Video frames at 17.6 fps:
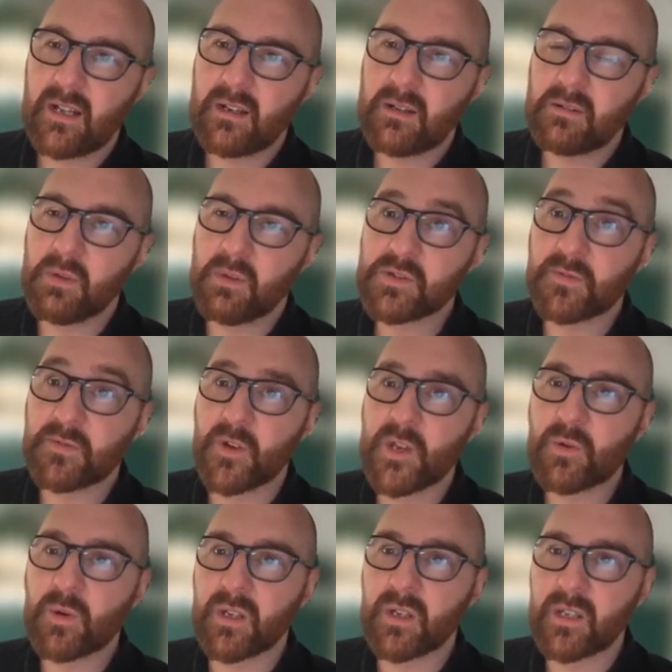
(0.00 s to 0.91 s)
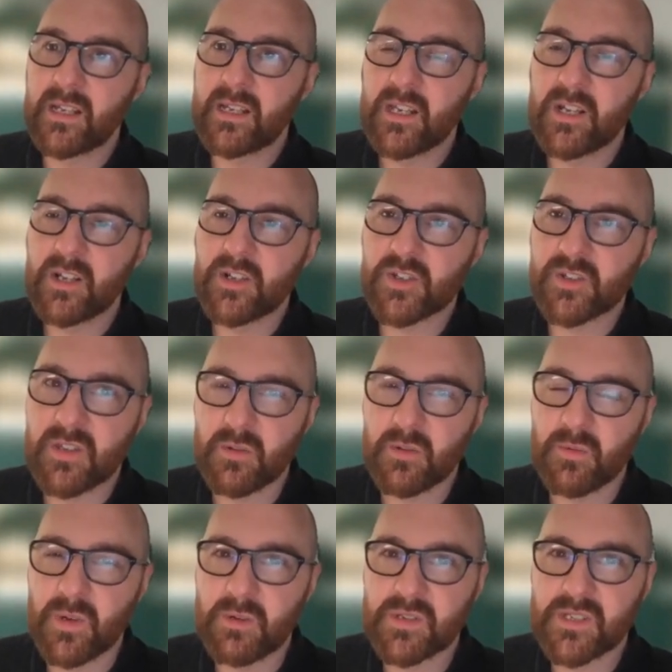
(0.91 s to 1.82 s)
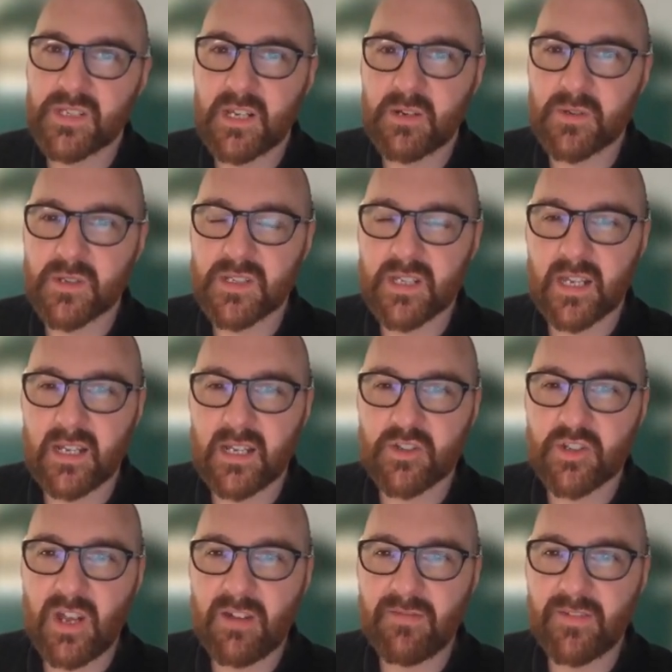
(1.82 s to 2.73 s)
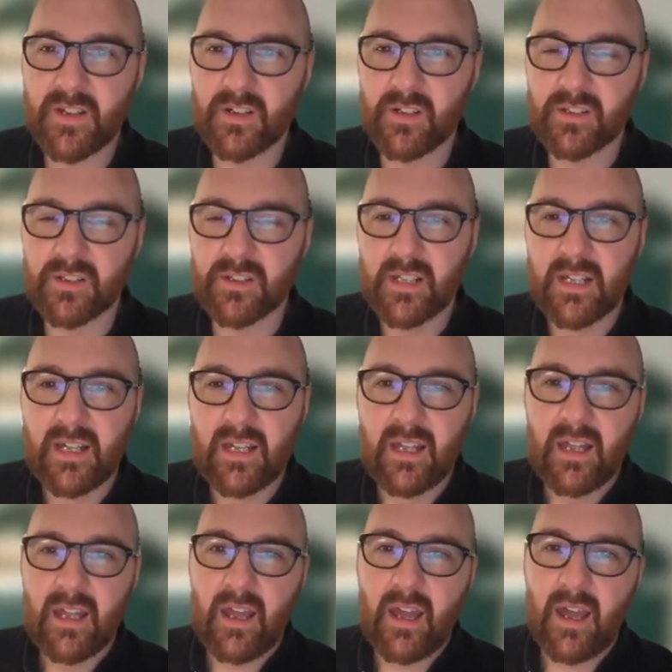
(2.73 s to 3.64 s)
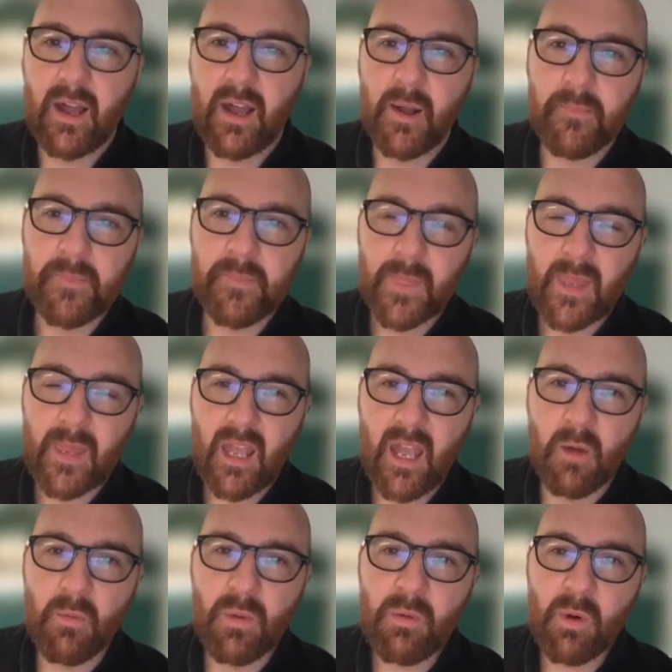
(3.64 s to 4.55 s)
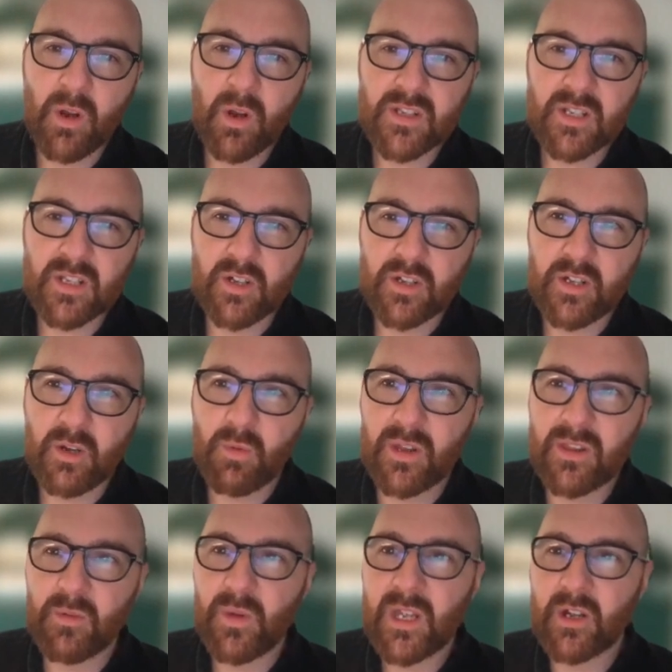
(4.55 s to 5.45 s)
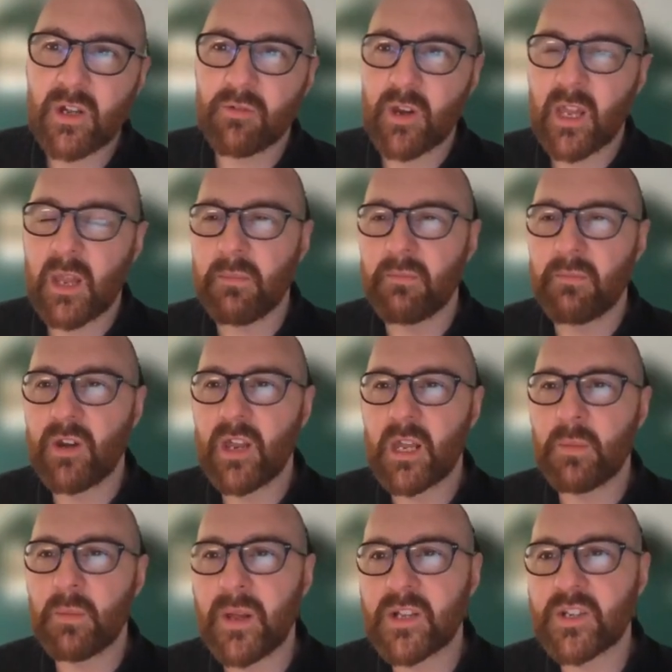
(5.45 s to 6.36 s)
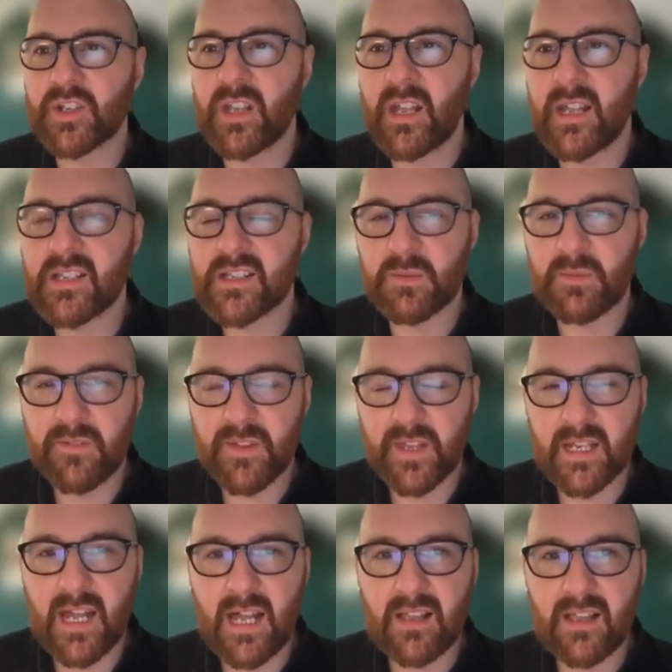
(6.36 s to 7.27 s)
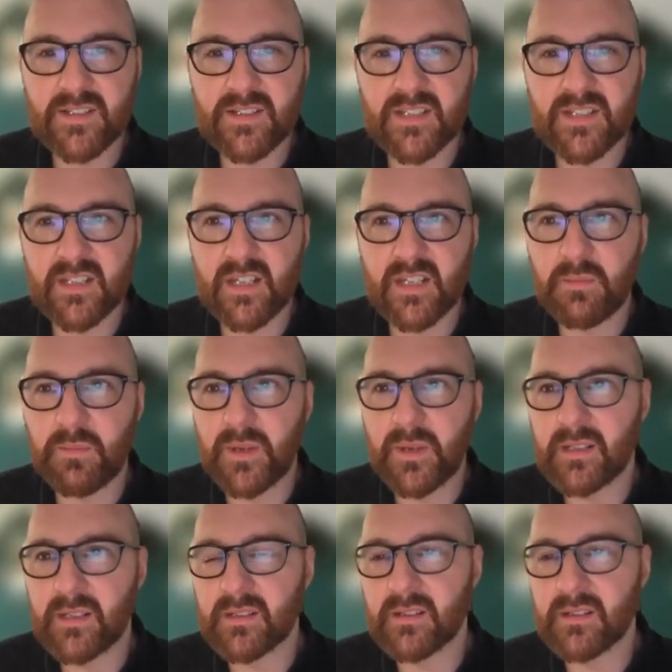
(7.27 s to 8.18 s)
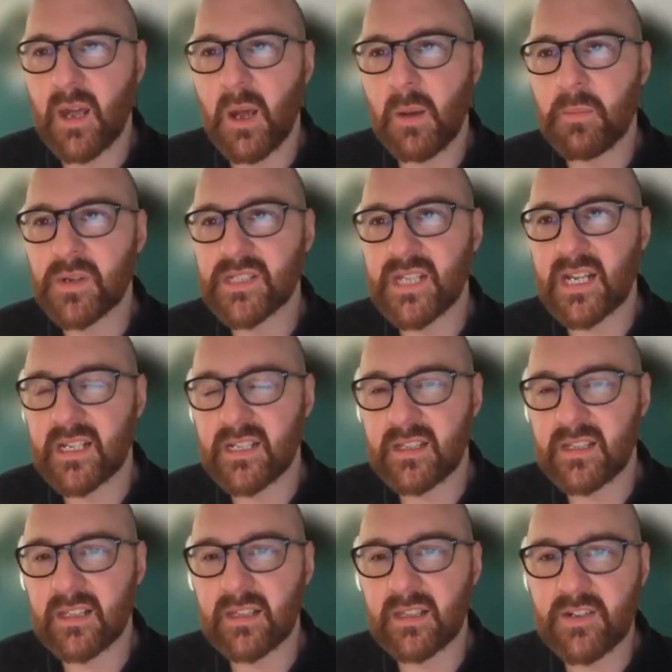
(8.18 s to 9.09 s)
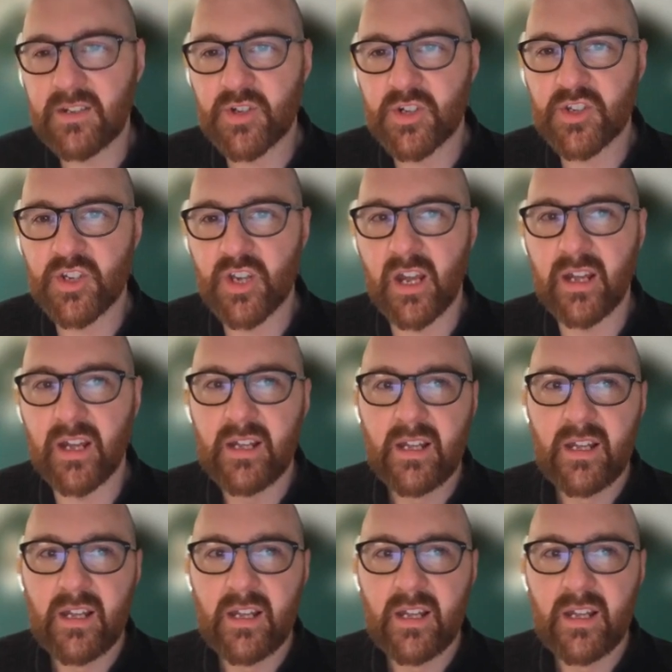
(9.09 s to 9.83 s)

most frequent lineage that we were sequencing in Sheffield. And we wanted to look at whether we could recapitulate some of the analysis that had been presented in the literature,